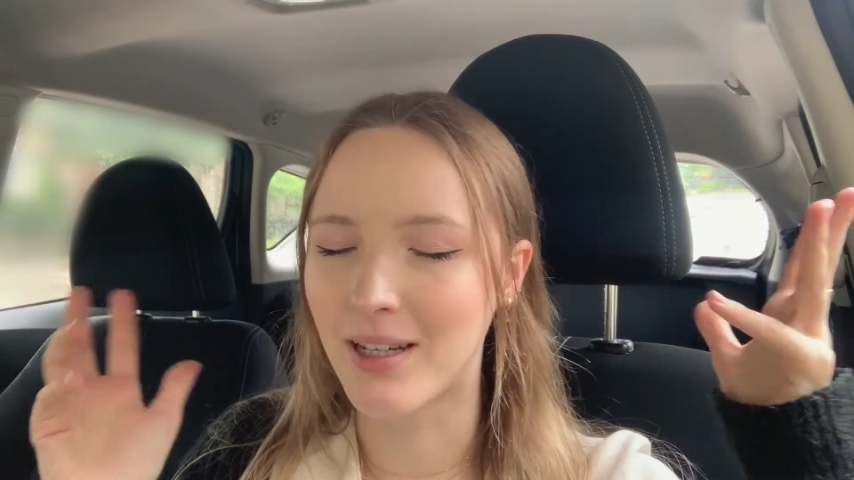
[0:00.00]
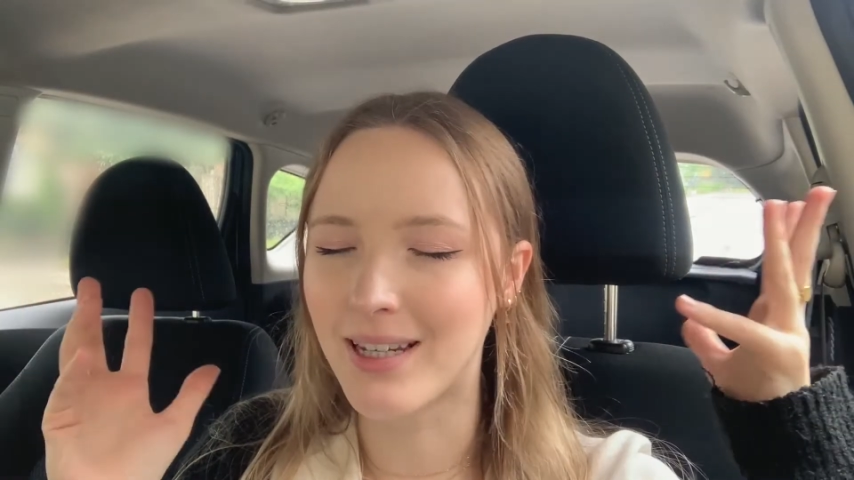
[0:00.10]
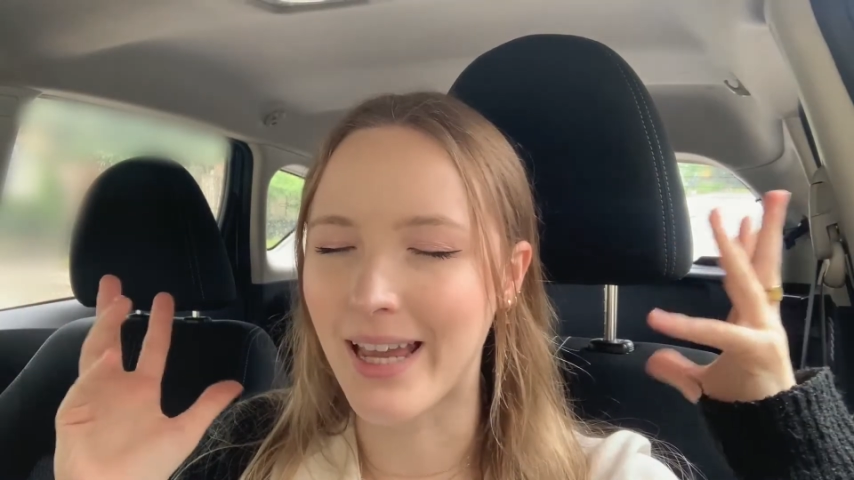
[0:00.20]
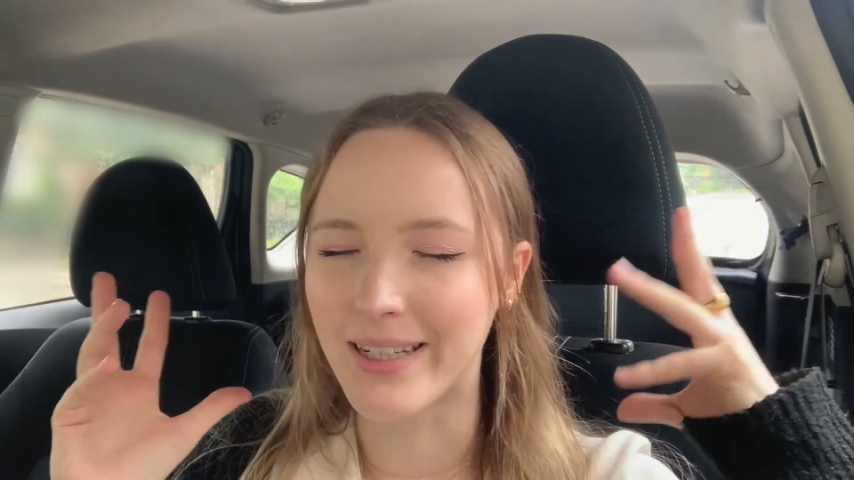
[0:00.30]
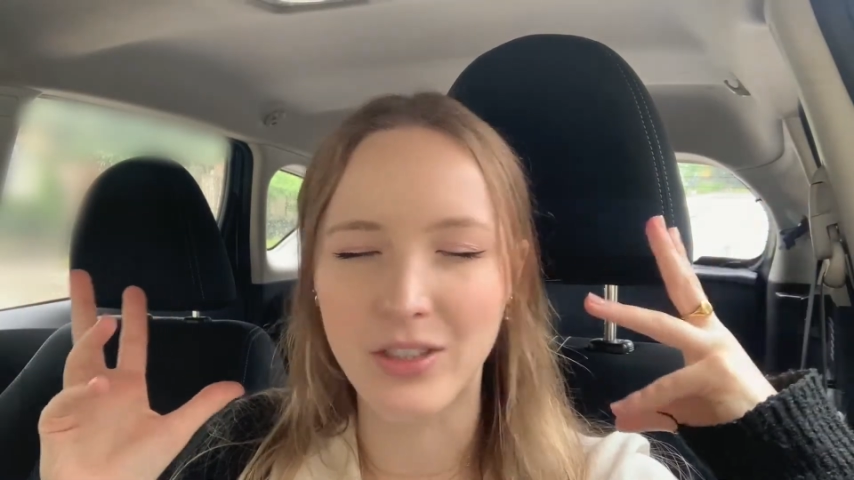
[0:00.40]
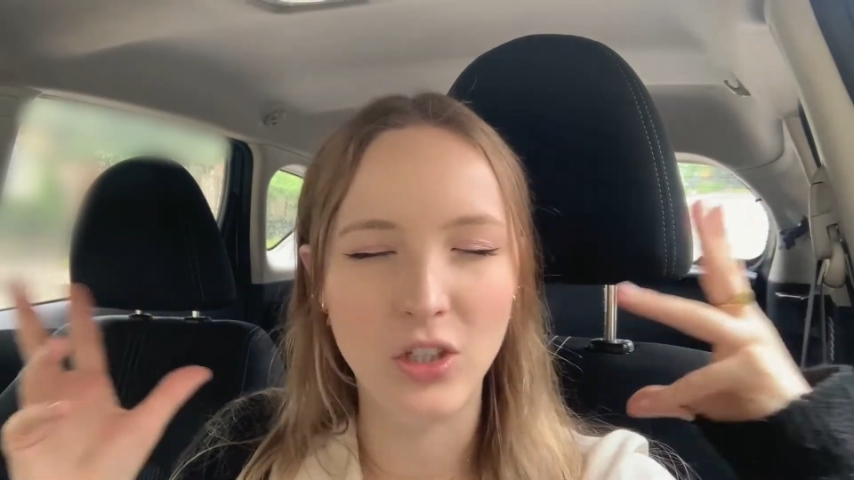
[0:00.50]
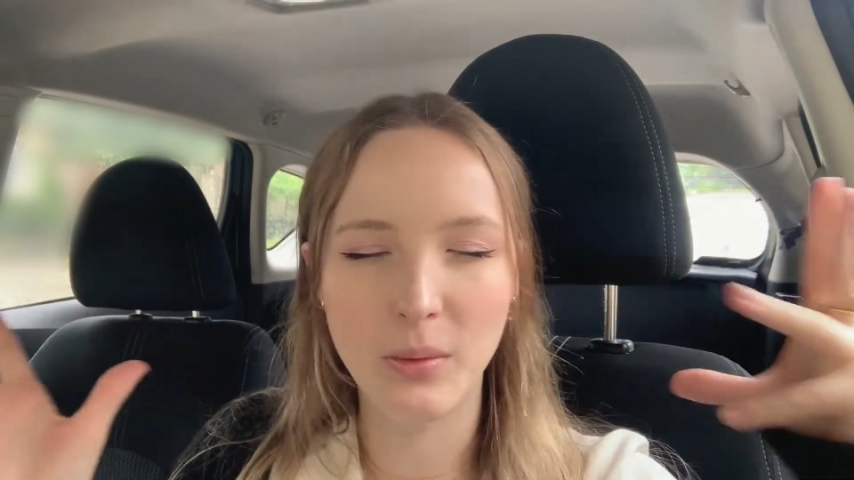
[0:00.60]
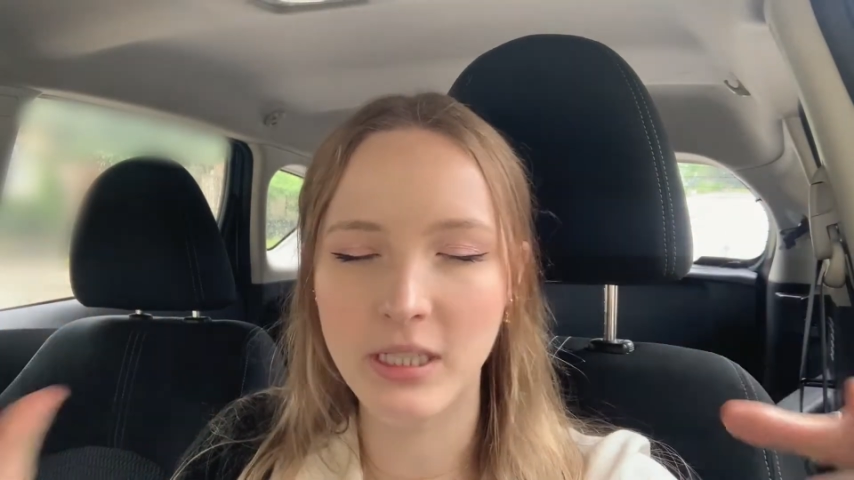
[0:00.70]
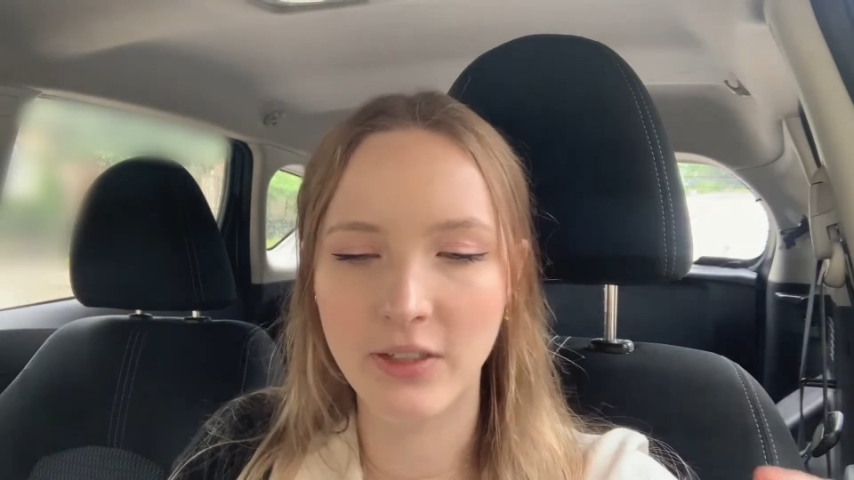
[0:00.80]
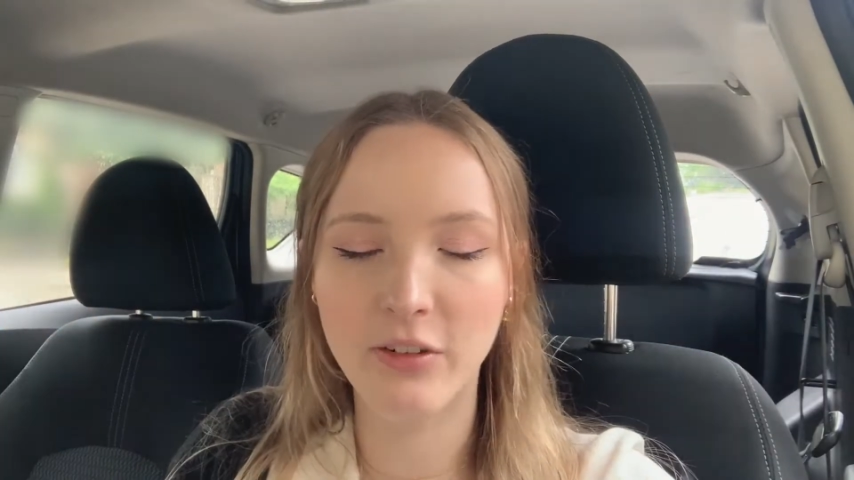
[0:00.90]
Again, it's so
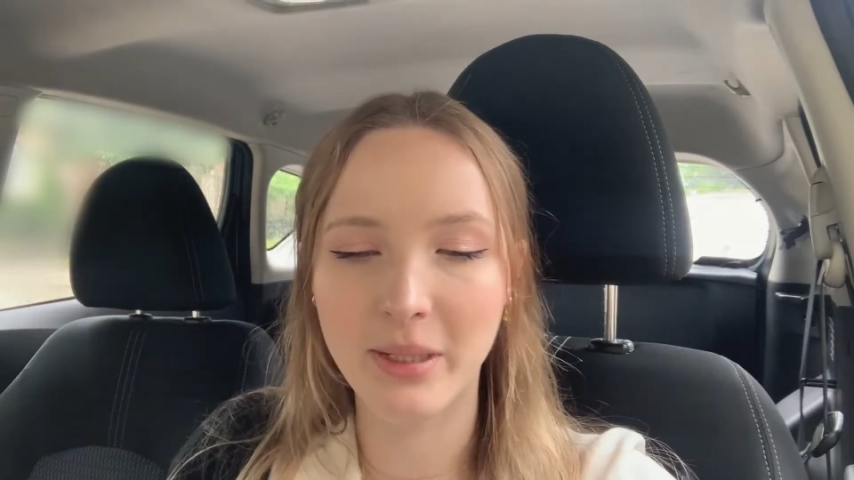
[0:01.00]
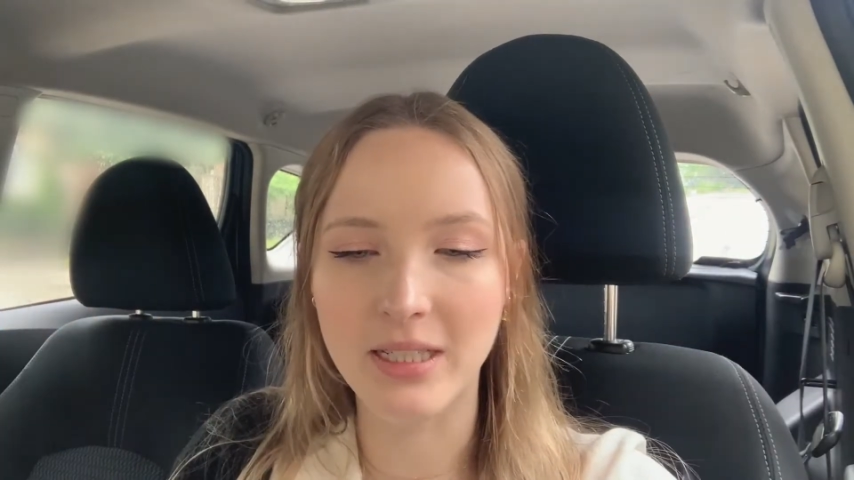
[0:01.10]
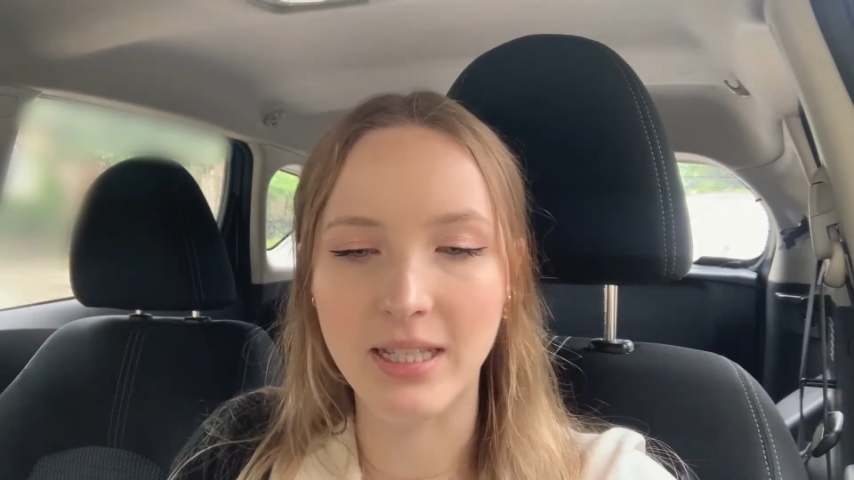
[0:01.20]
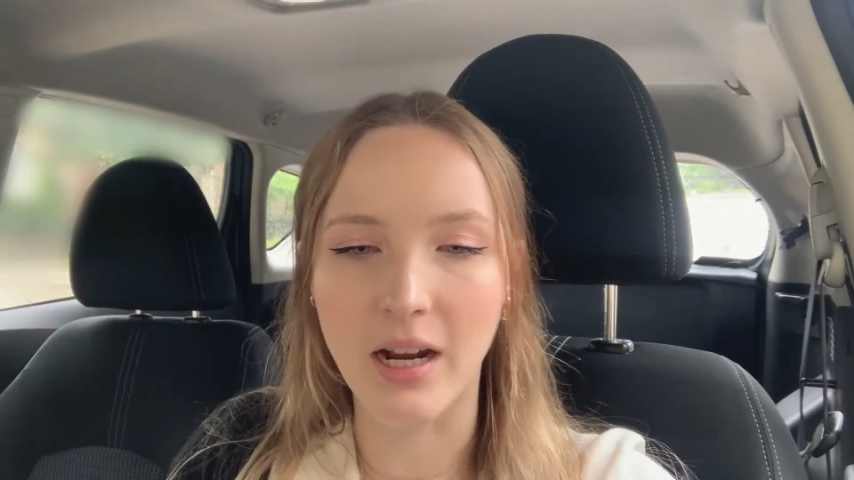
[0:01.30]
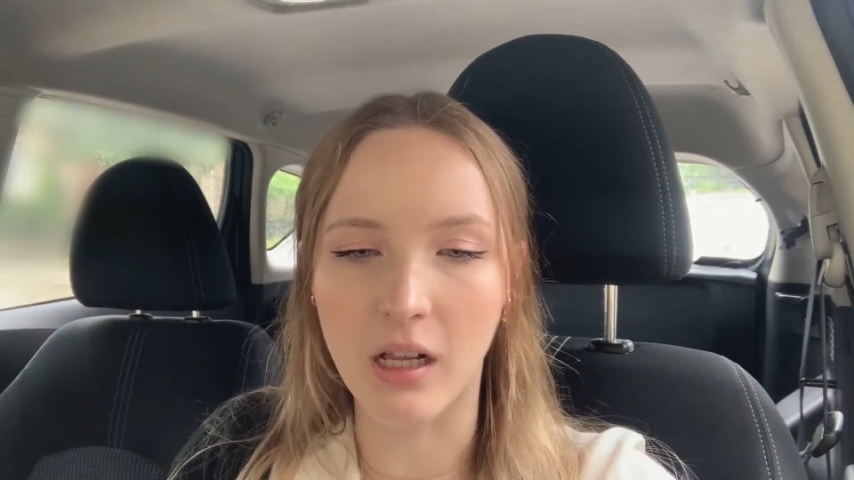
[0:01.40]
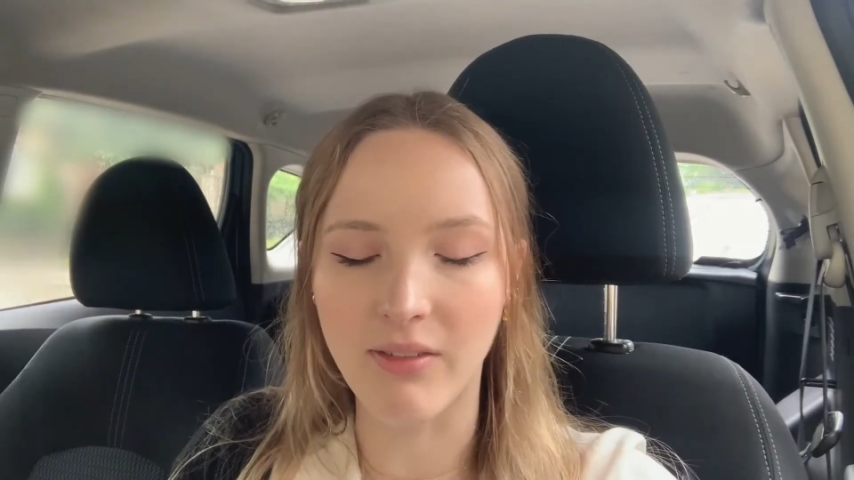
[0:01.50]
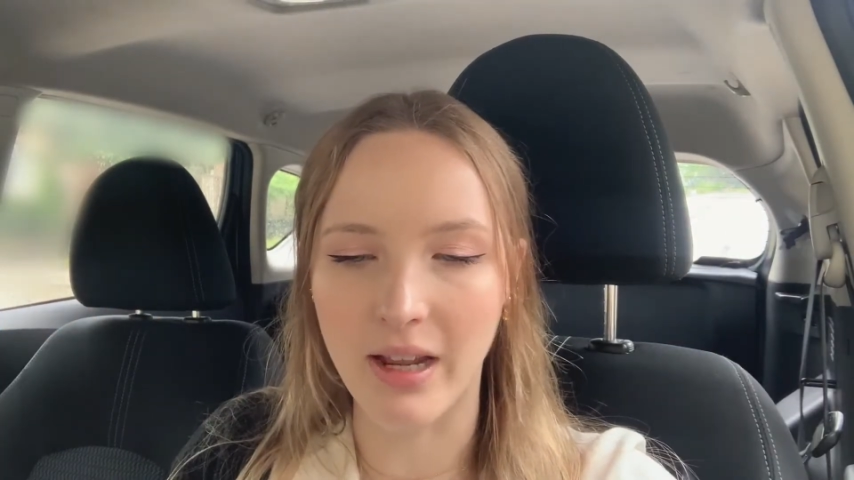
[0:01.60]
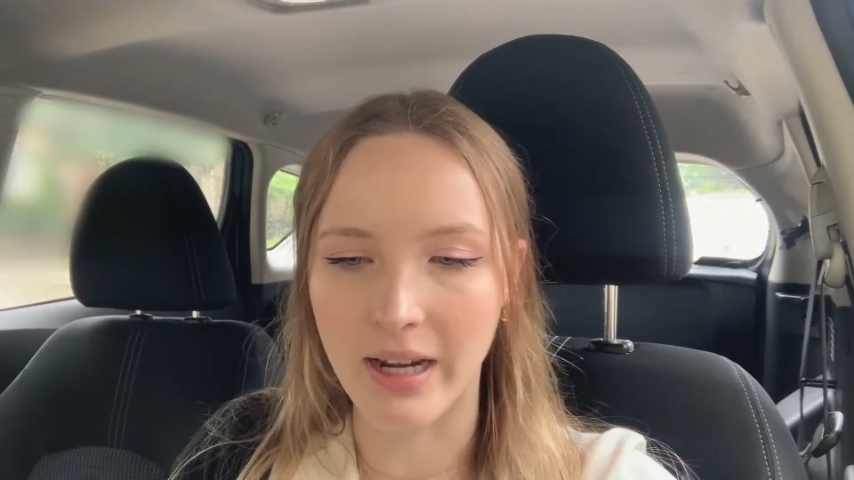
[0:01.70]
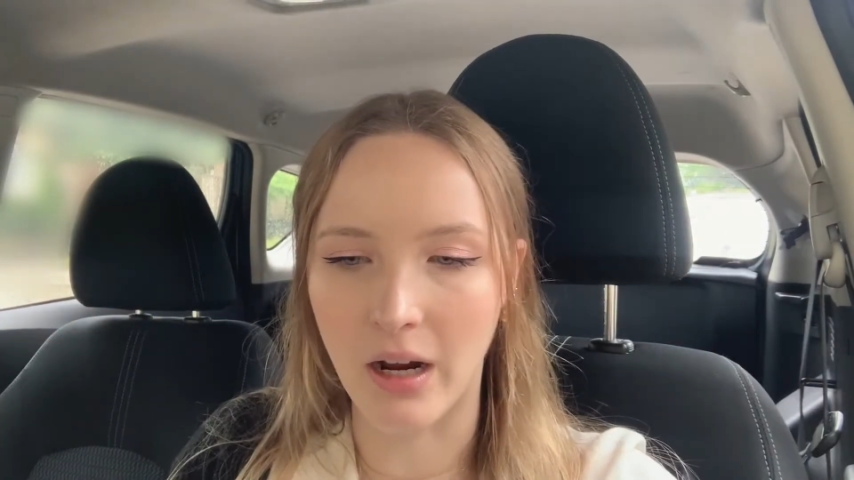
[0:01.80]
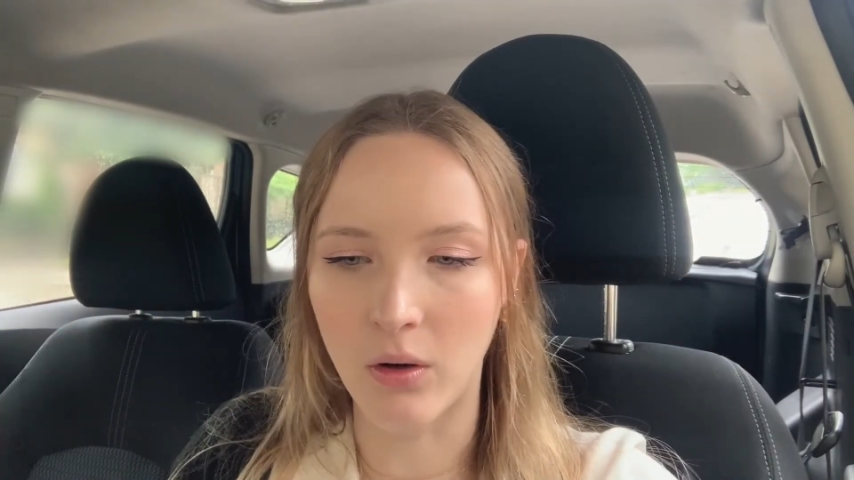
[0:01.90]
easy for me to say all of
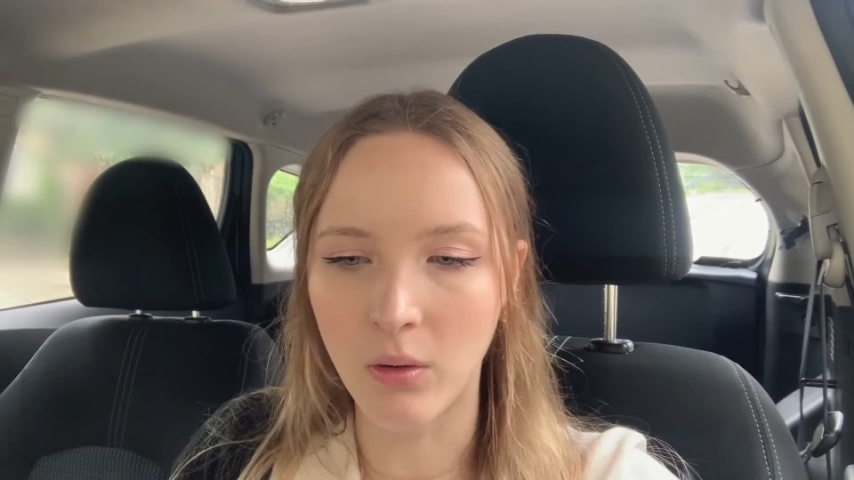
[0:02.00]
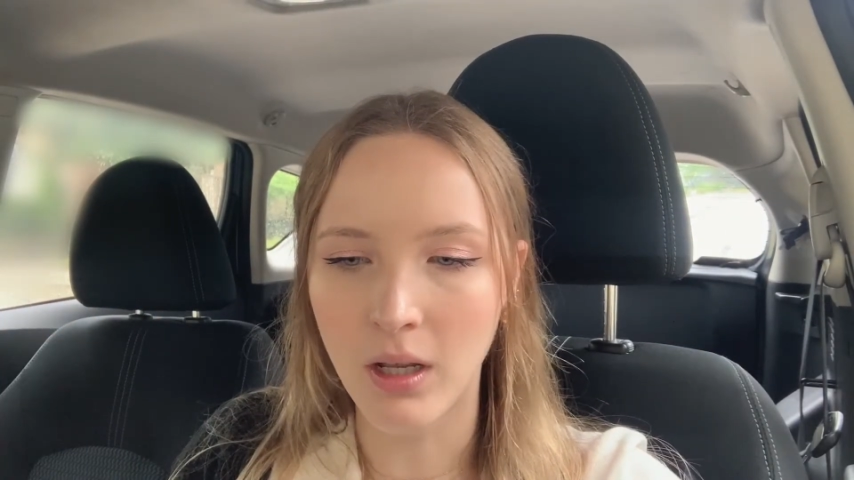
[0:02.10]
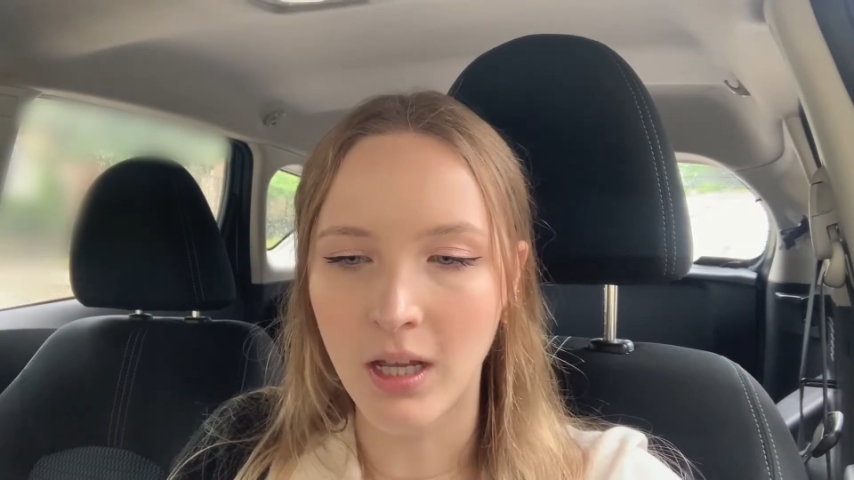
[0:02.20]
that now,